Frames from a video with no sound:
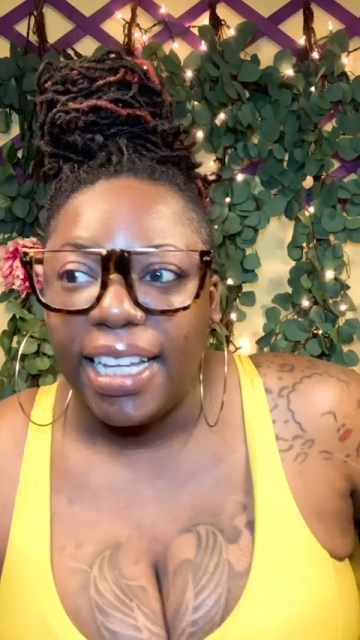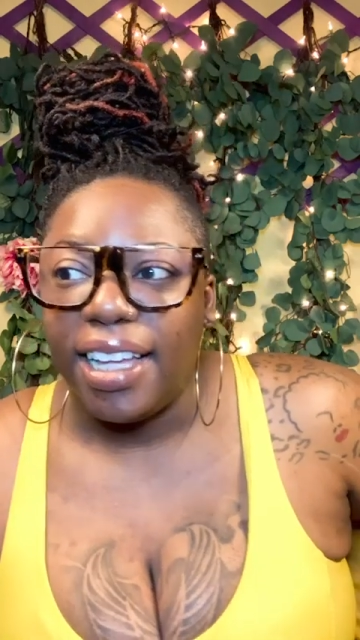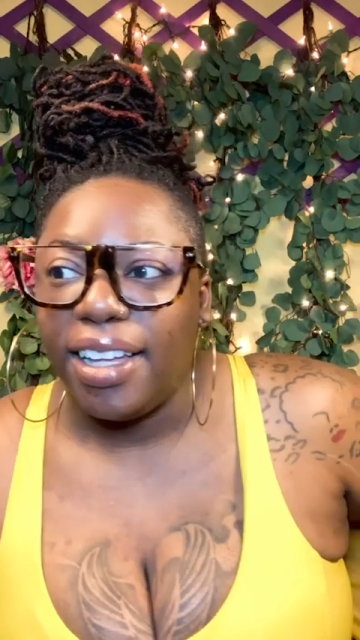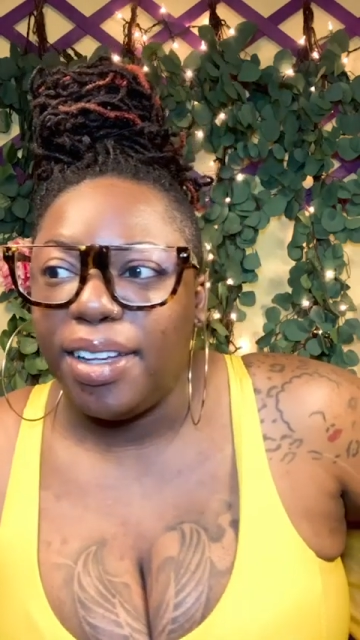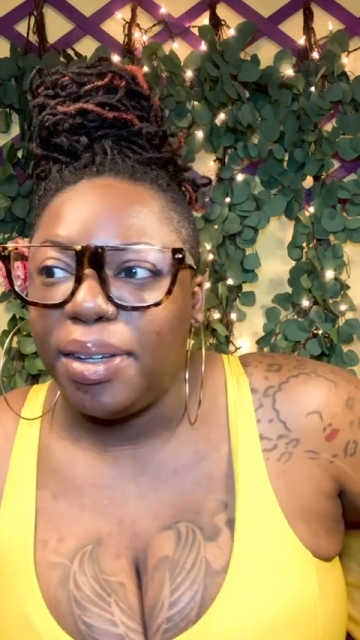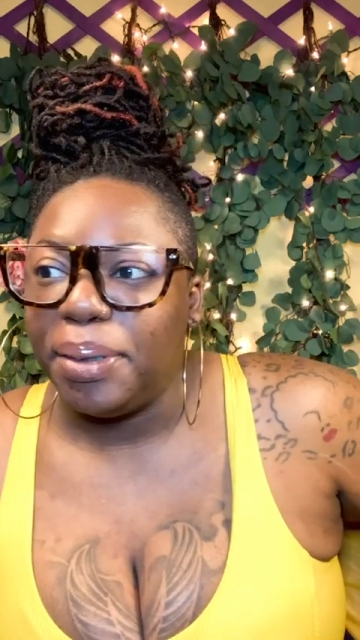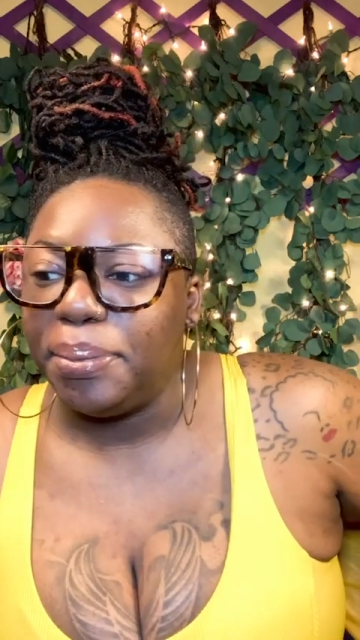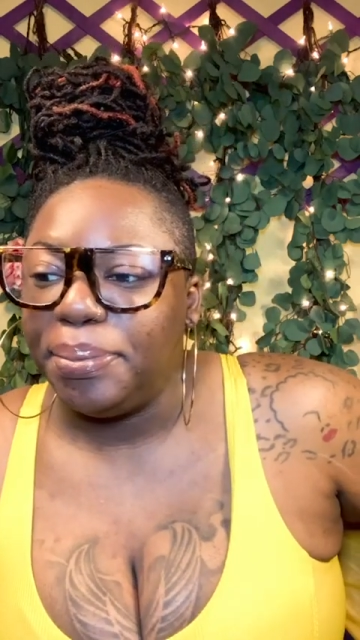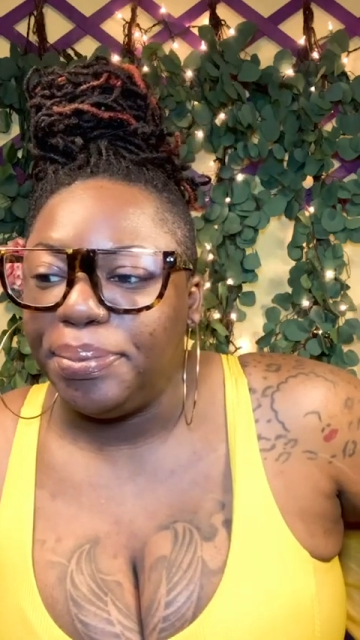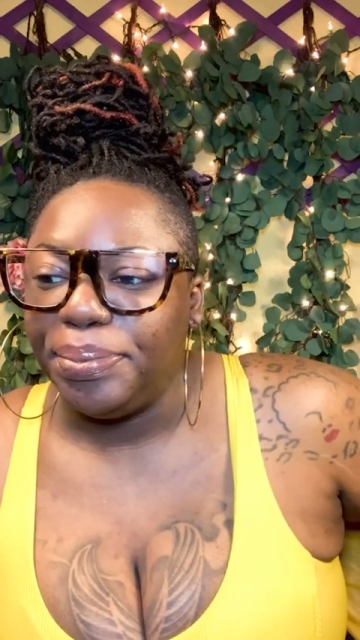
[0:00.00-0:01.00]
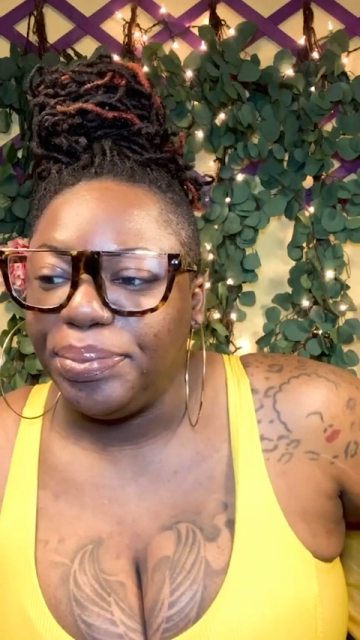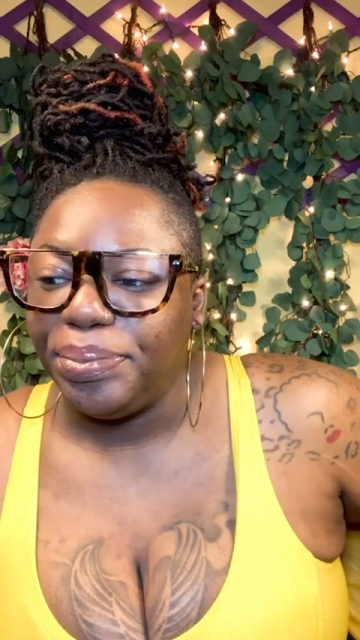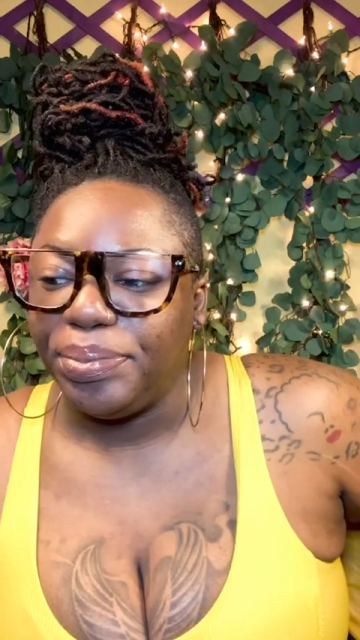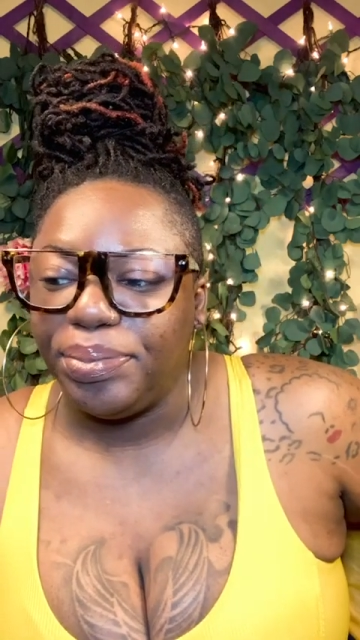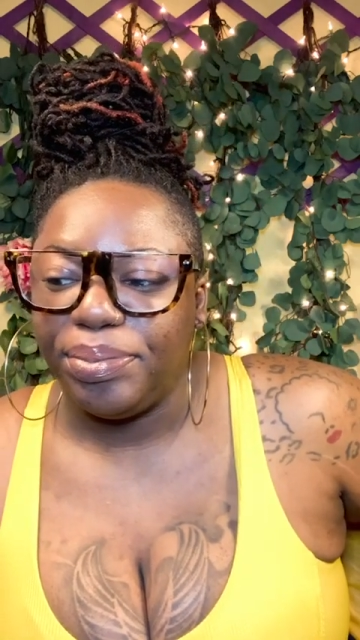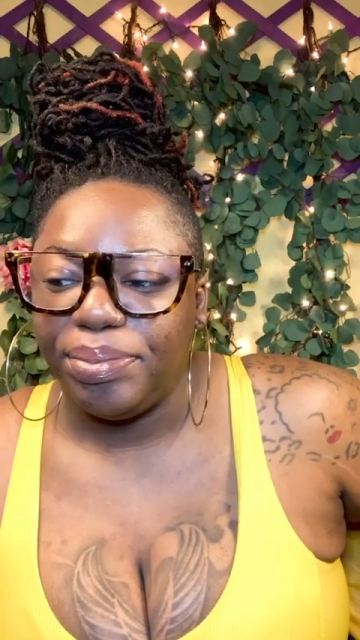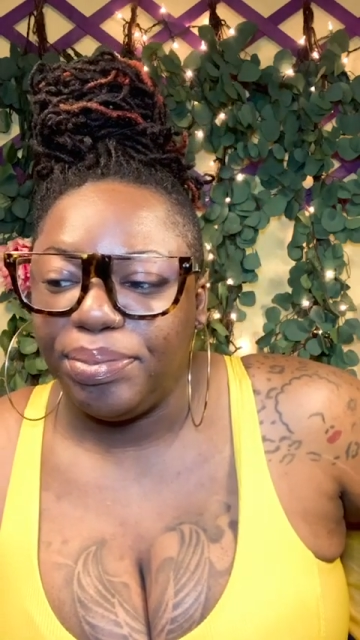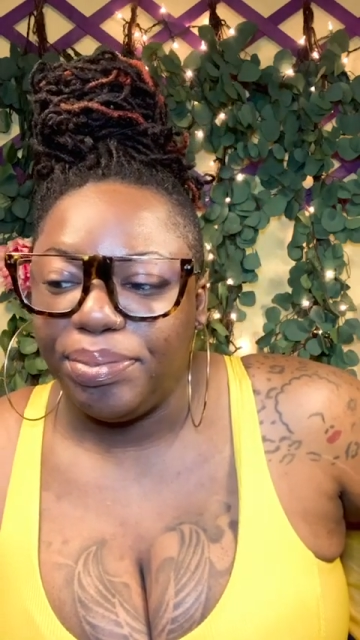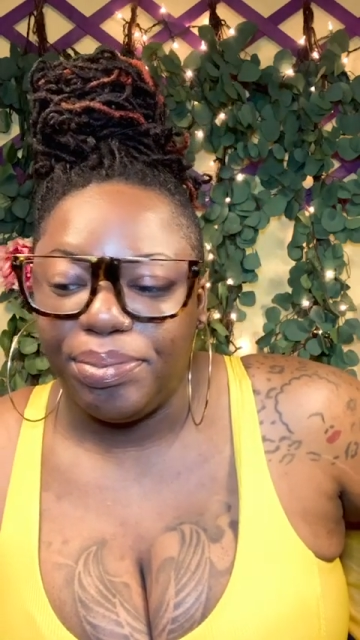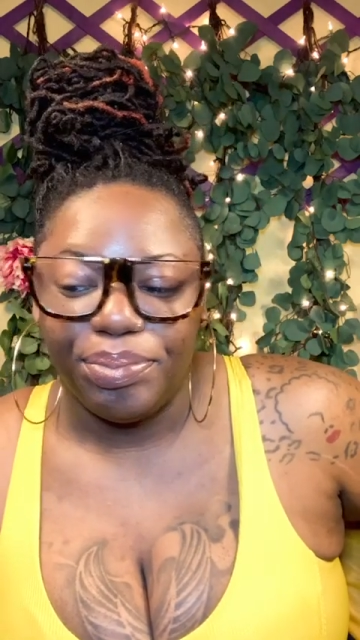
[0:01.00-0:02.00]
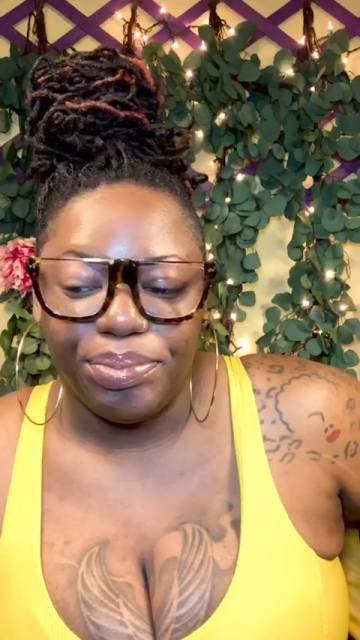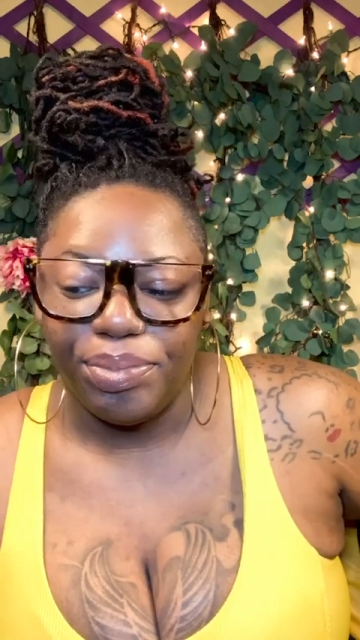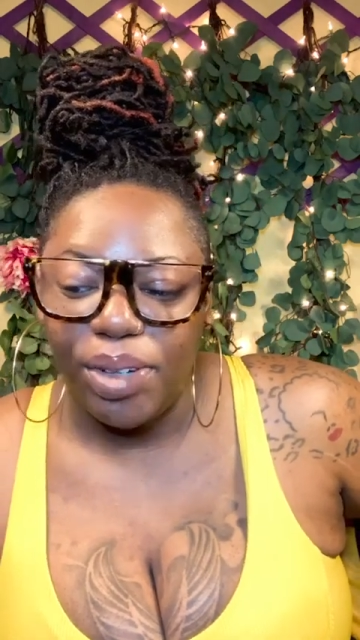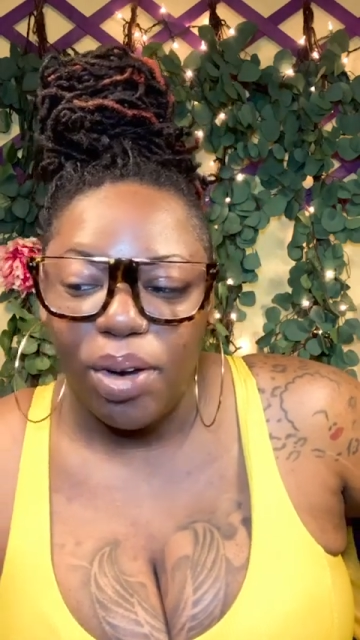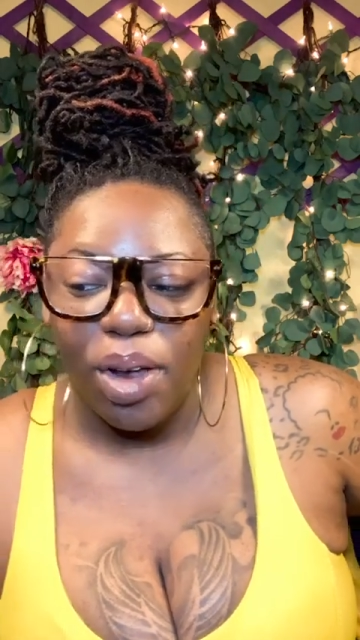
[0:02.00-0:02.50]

You don't